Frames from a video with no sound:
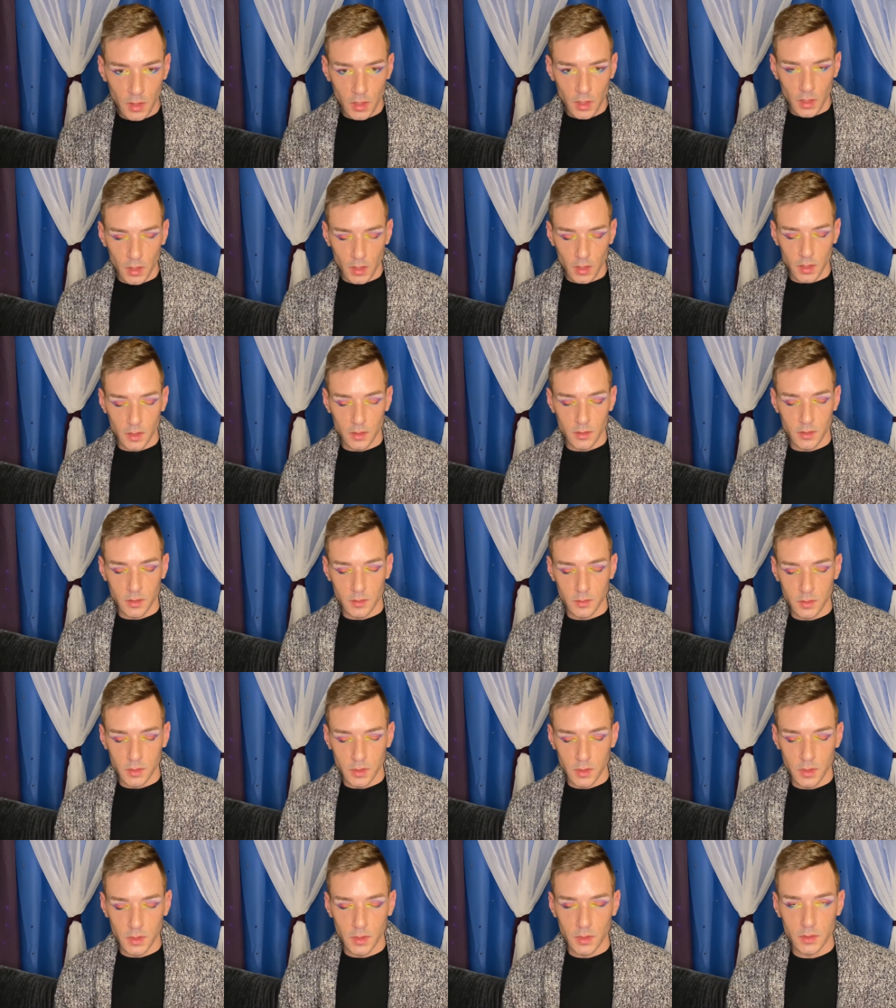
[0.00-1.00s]
And they were
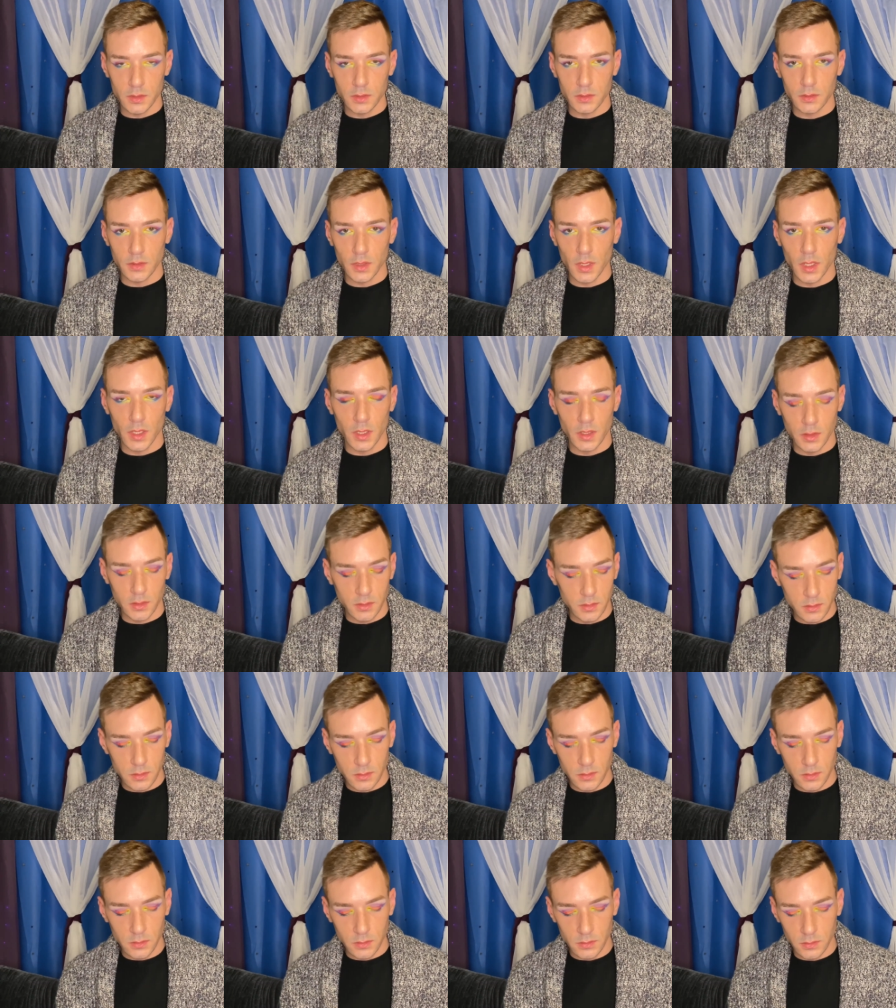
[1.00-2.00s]
like, and?
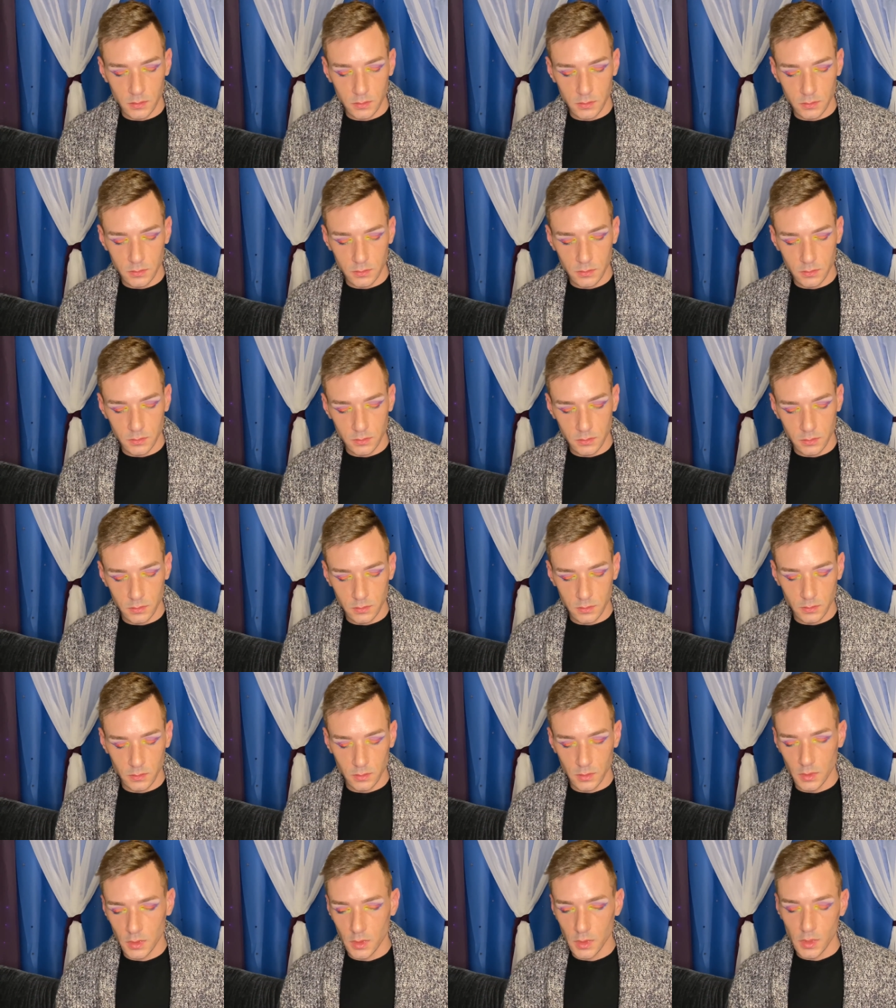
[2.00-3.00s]

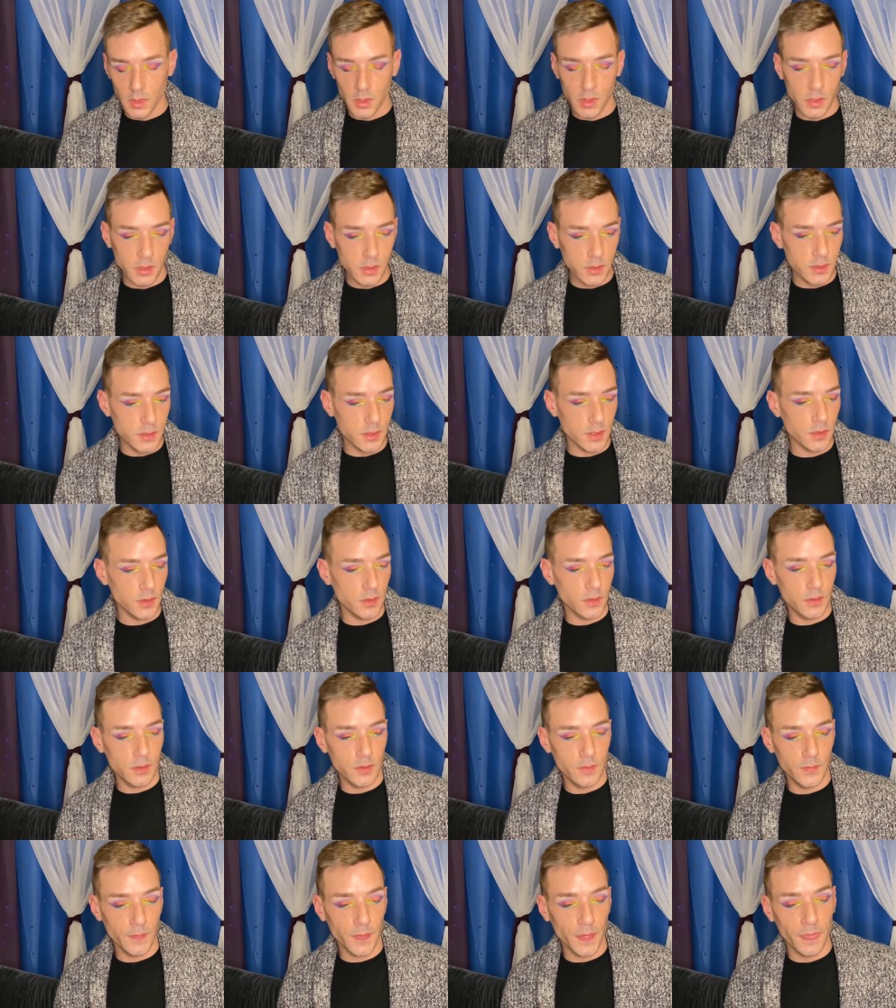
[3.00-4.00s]
So
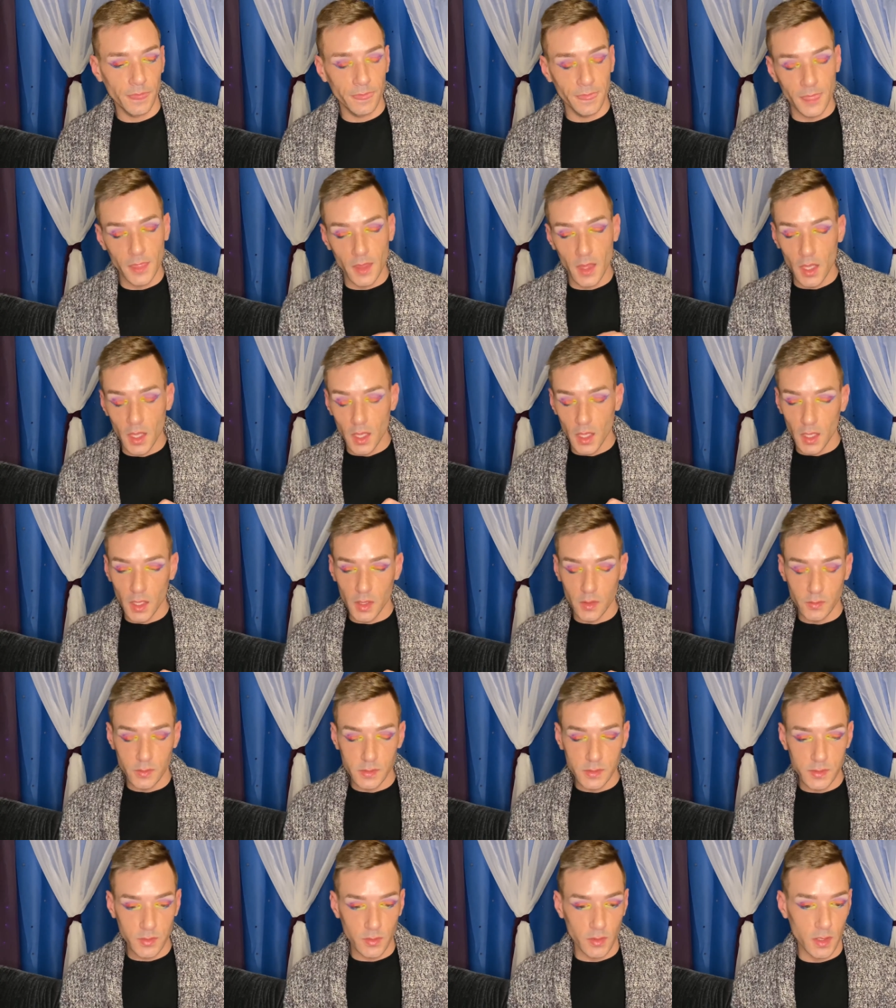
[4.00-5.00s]
it was
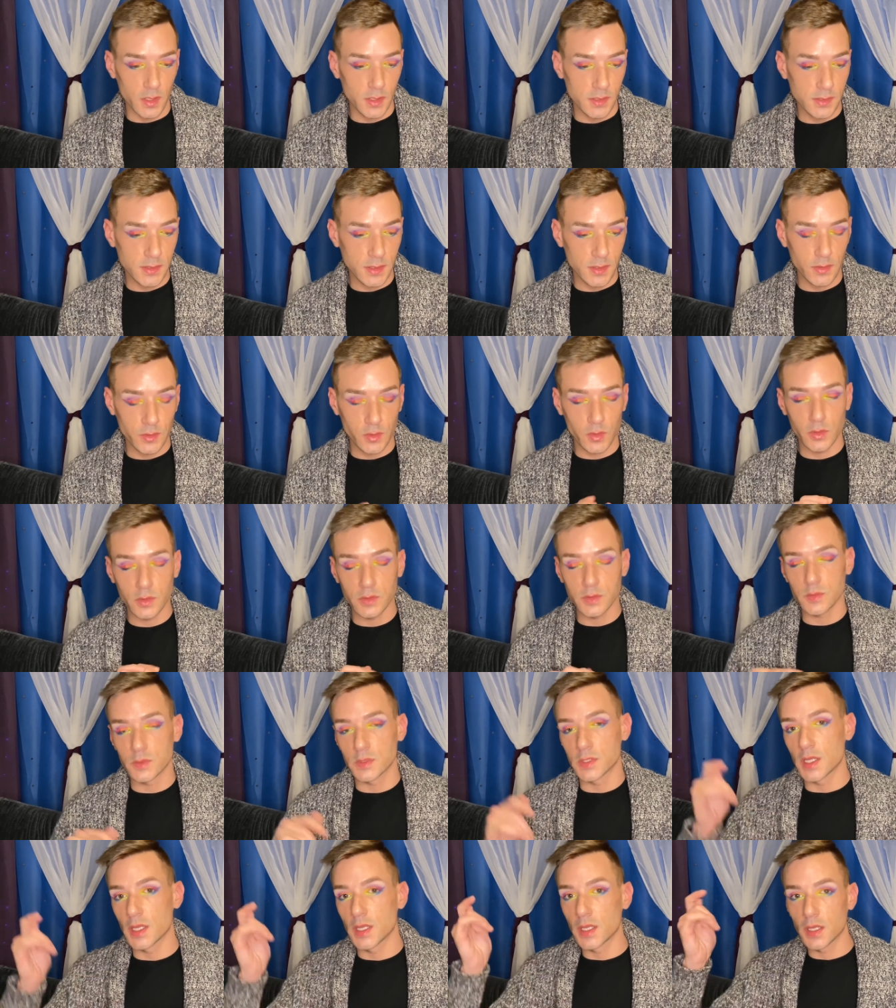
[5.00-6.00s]
crazy. The girls were
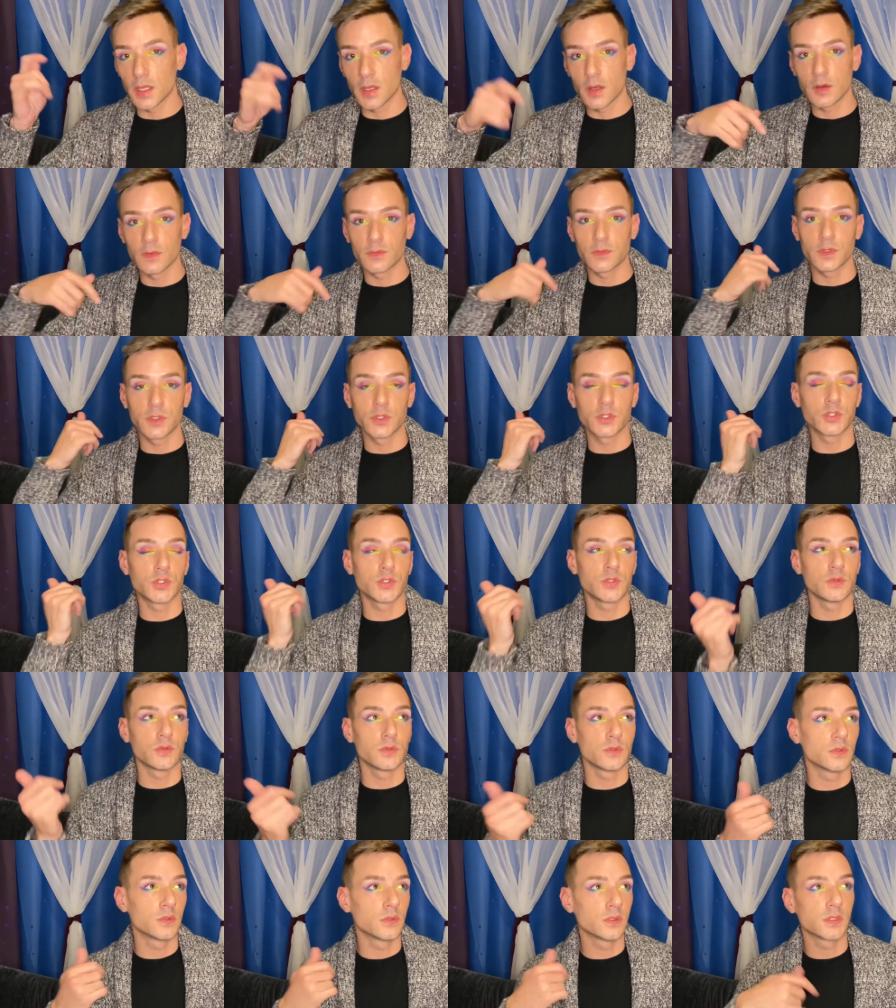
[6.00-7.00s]
taking off their
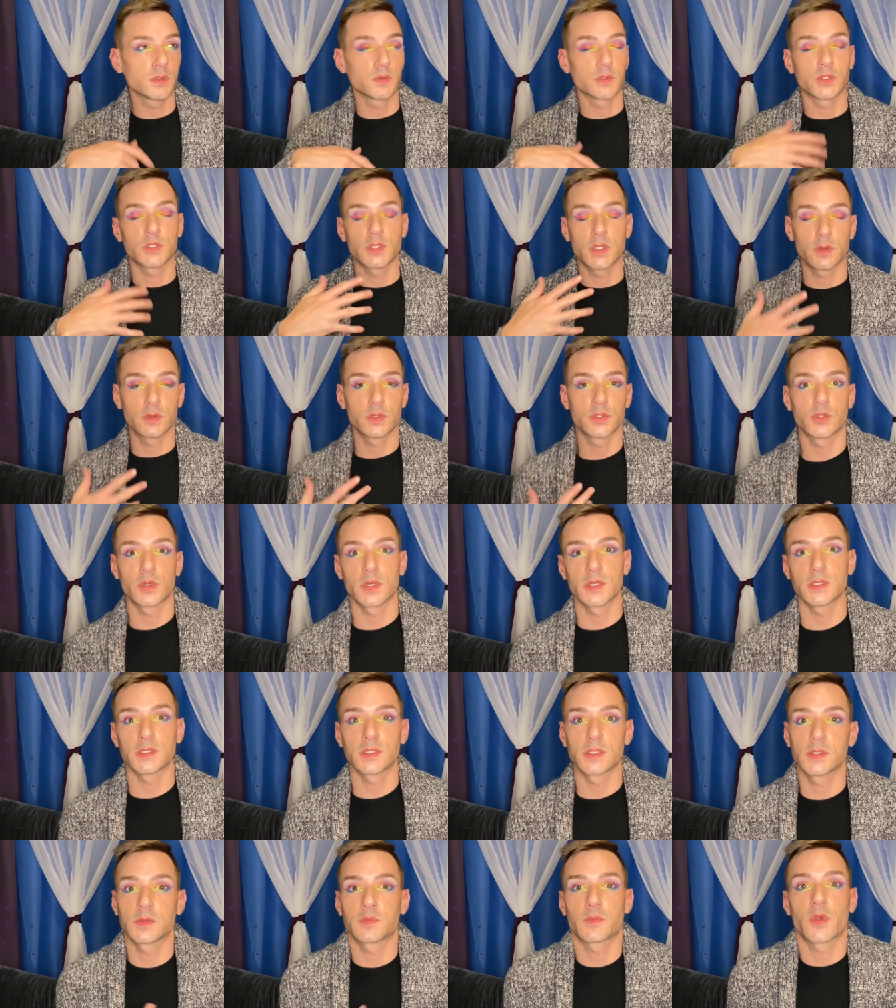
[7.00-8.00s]
shoes, which they were dressed as
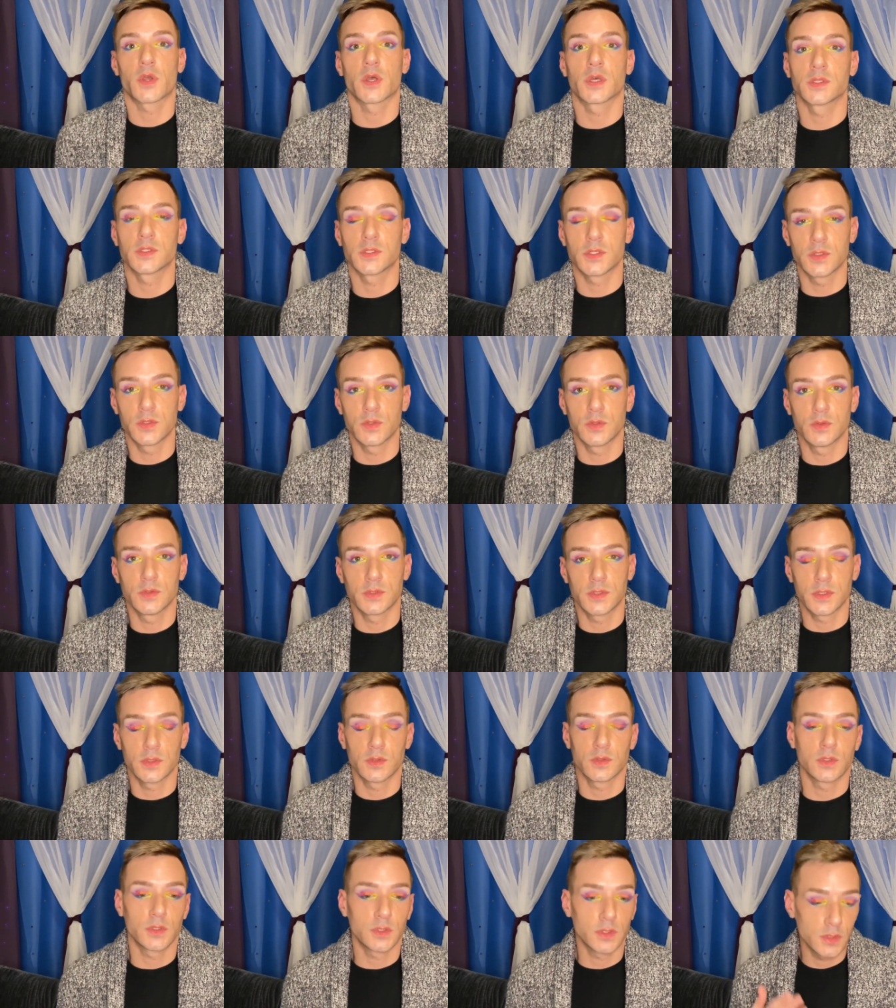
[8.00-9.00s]
prostitutes and
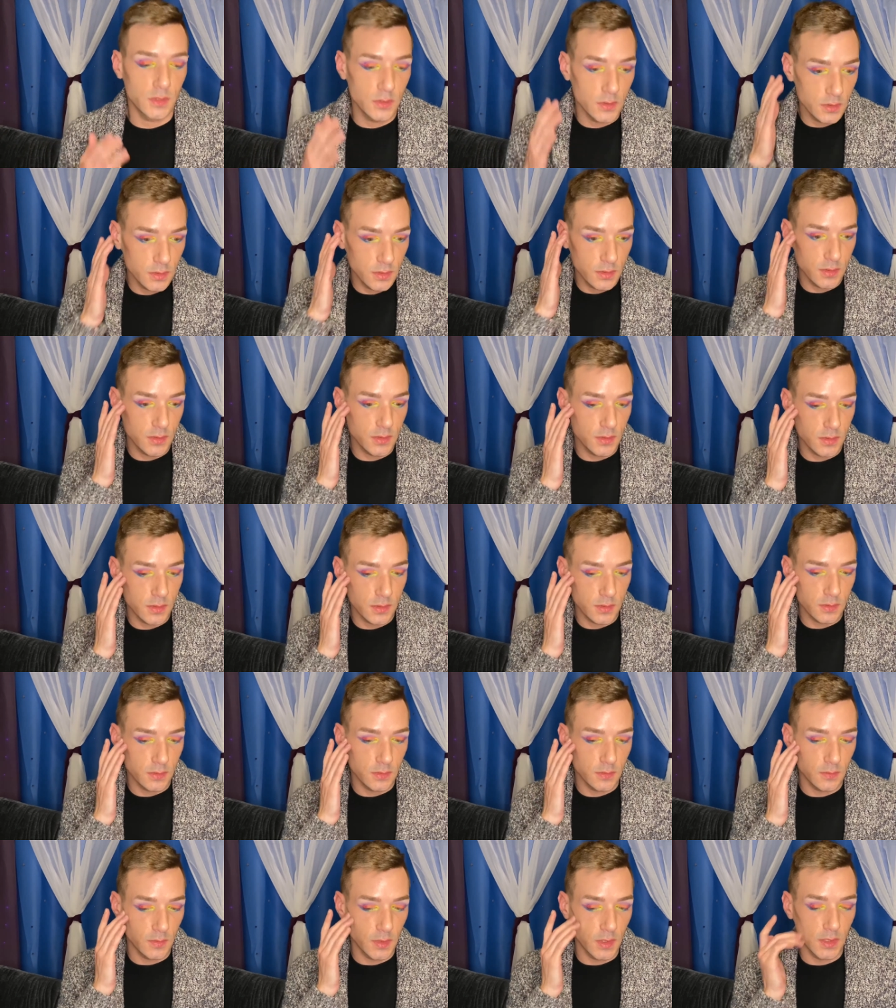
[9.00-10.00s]
hookers.
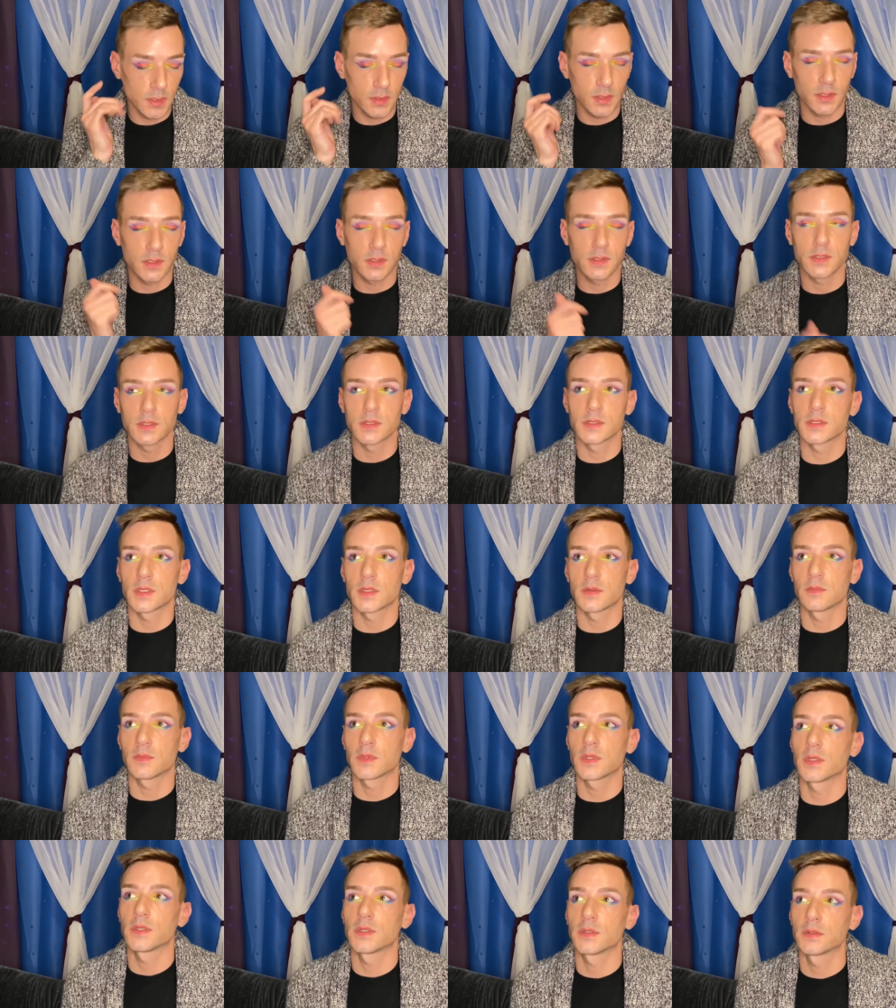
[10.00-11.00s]
Wait, that's the same thing.